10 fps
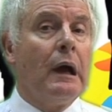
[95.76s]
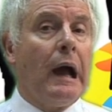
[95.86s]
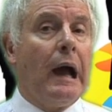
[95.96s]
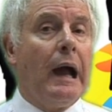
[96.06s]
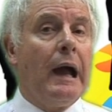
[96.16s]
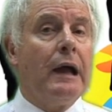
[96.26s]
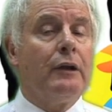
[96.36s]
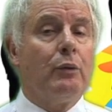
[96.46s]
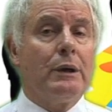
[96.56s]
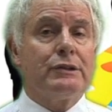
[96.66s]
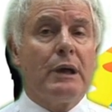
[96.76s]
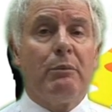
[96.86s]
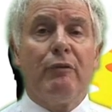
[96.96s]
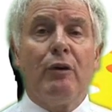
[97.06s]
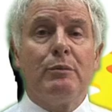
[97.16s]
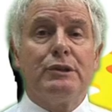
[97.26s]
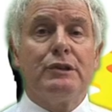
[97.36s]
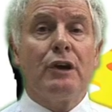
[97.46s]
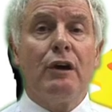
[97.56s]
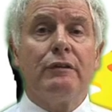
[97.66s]
And once that performance
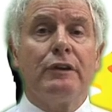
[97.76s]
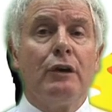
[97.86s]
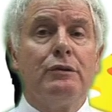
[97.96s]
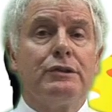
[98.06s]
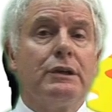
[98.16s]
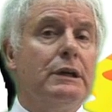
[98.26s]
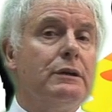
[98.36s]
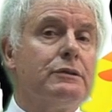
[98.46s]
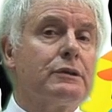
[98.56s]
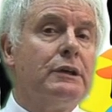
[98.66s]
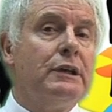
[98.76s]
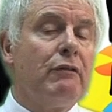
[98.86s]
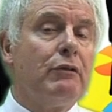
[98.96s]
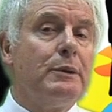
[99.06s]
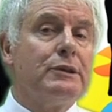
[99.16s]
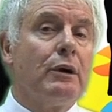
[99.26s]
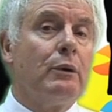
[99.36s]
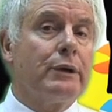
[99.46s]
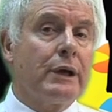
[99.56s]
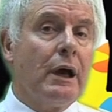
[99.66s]
is over, those seats can never be
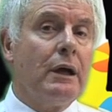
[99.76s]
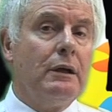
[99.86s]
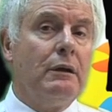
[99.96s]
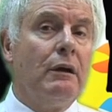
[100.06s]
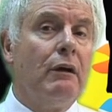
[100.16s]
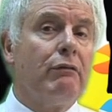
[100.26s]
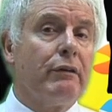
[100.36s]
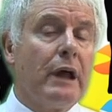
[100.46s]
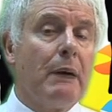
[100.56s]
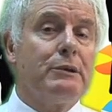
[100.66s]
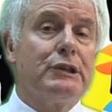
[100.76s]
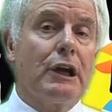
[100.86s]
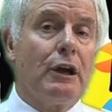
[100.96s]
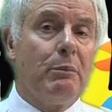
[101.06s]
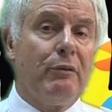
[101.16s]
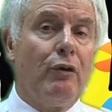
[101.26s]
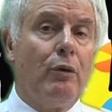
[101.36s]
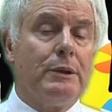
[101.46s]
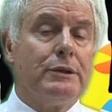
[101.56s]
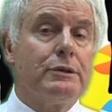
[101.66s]
sold again for that particular
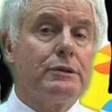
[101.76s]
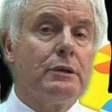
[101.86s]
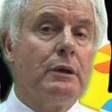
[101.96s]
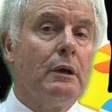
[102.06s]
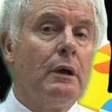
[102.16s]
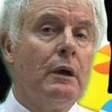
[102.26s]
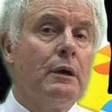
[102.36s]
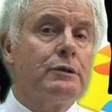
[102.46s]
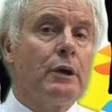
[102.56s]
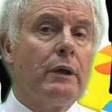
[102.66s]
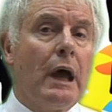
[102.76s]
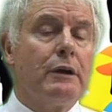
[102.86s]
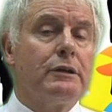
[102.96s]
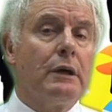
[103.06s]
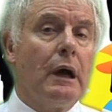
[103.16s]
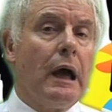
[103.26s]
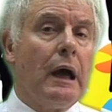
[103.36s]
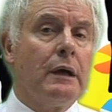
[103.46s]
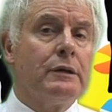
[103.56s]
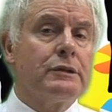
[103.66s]
performance. So that
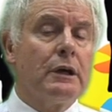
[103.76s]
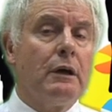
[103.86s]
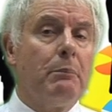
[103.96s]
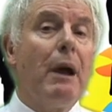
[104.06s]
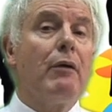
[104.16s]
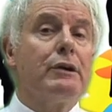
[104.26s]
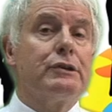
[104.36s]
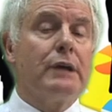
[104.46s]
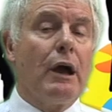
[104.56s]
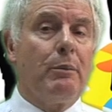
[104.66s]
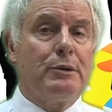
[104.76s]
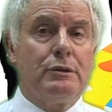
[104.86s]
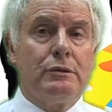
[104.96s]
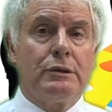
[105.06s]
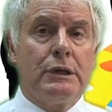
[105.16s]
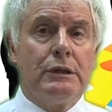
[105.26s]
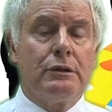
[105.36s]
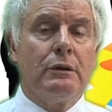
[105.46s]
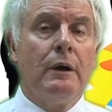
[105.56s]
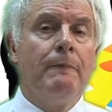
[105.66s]
has perished. That opportunity
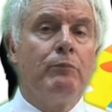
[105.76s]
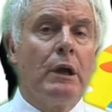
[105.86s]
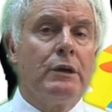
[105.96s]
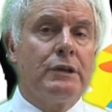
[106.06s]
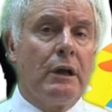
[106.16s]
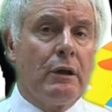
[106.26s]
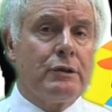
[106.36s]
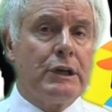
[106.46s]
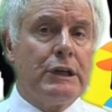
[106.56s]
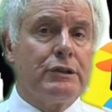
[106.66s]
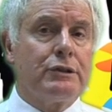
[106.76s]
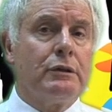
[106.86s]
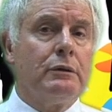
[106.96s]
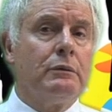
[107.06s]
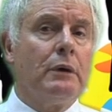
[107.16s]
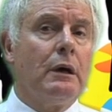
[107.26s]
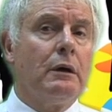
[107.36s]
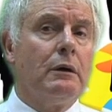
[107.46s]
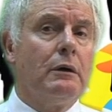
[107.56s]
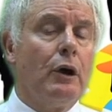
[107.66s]
to sell those seats to
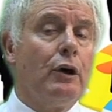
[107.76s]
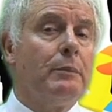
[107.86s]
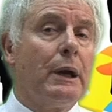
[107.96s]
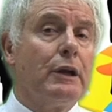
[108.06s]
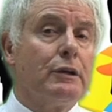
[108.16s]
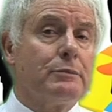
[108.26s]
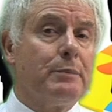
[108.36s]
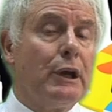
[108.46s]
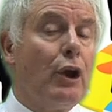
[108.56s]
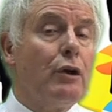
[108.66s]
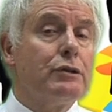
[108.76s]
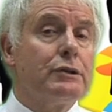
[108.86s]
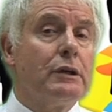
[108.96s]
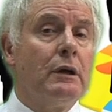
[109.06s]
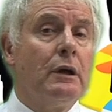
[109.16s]
earn money has been lost.